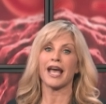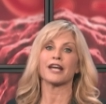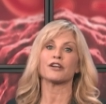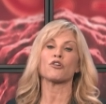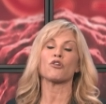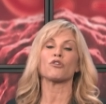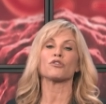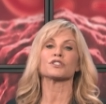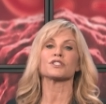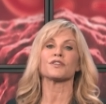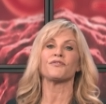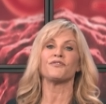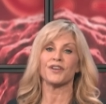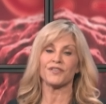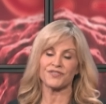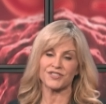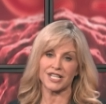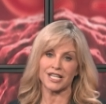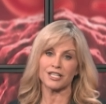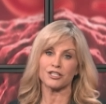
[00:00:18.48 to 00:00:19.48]
and holds
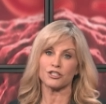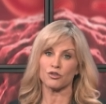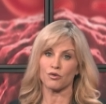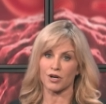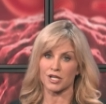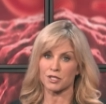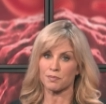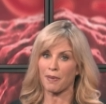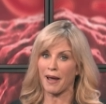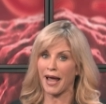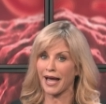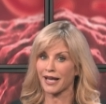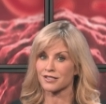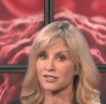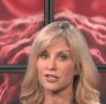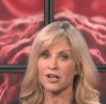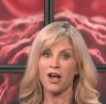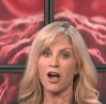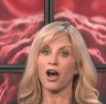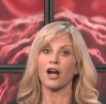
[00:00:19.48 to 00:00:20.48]
fifty U S
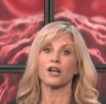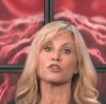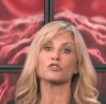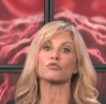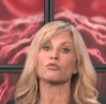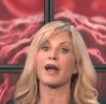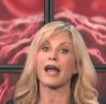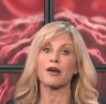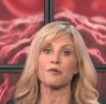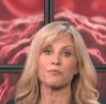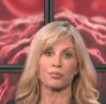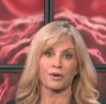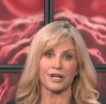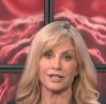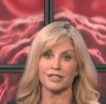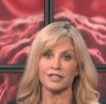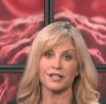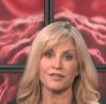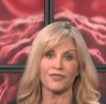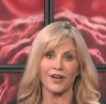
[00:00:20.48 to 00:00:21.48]
patents on
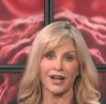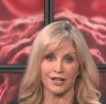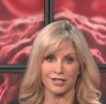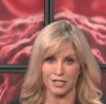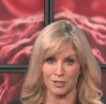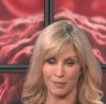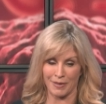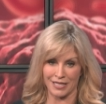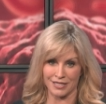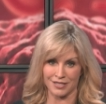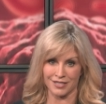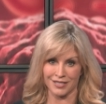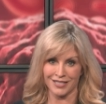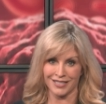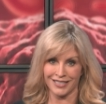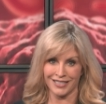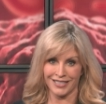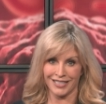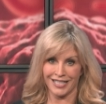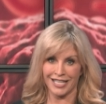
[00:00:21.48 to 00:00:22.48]
groundbreaking advancements.
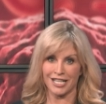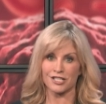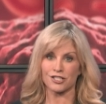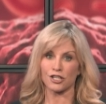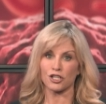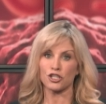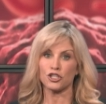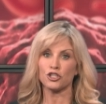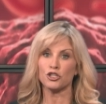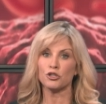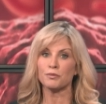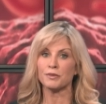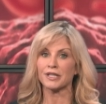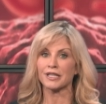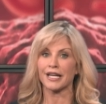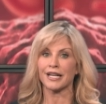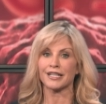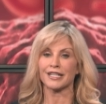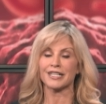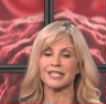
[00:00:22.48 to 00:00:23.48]
He's
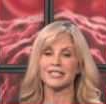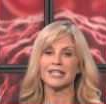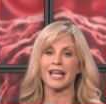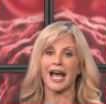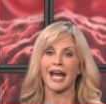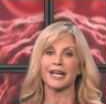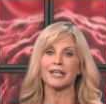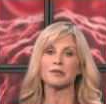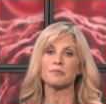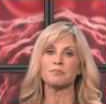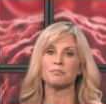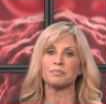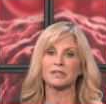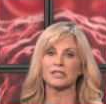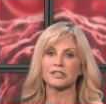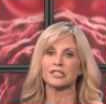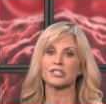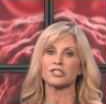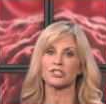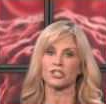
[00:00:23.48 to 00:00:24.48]
accumulated nine
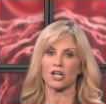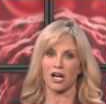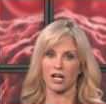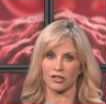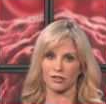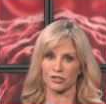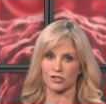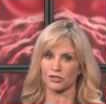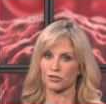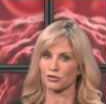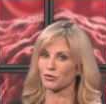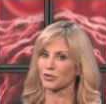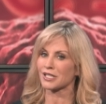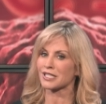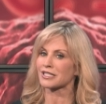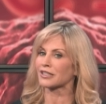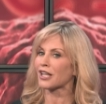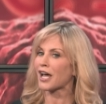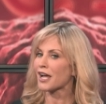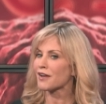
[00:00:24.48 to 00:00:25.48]
billion dollars through
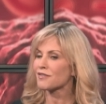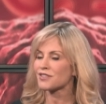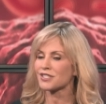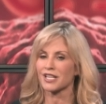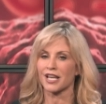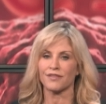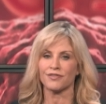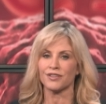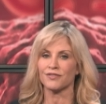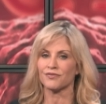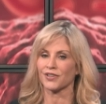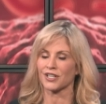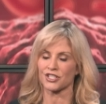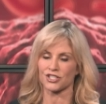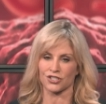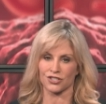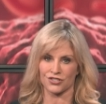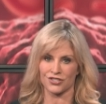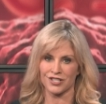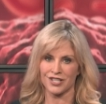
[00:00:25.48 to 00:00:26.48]
his life-saving
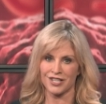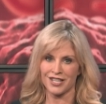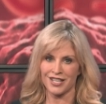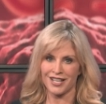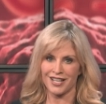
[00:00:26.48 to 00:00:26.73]
ventures.